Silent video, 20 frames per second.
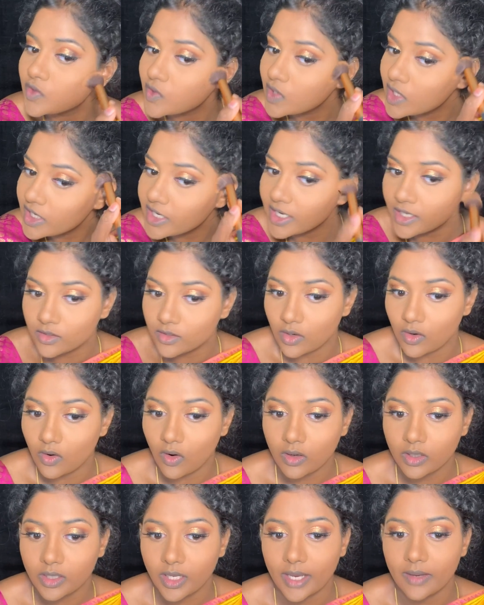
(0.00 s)
It takes a
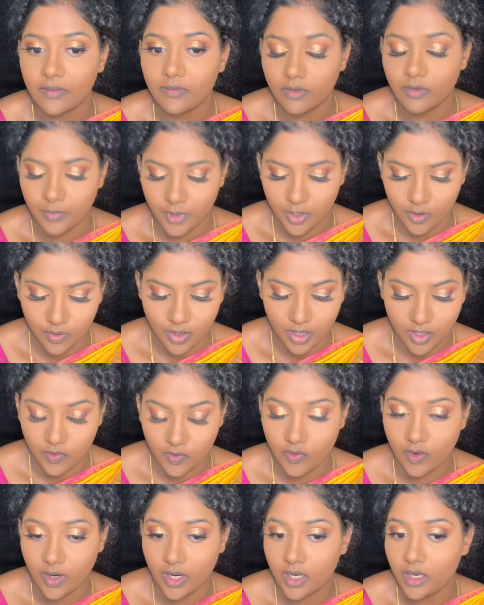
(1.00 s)
long time for me to
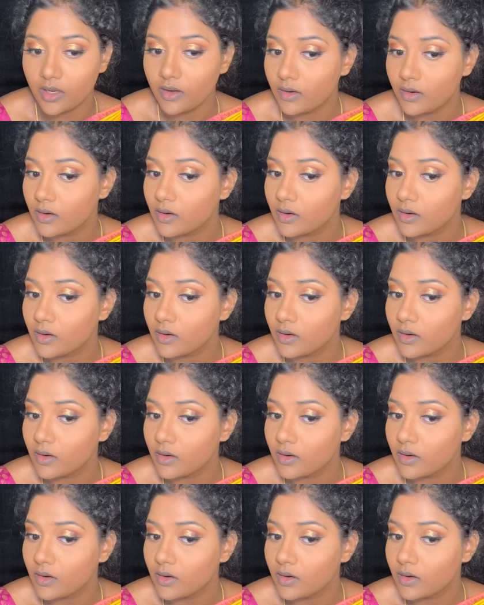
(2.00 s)
get ready,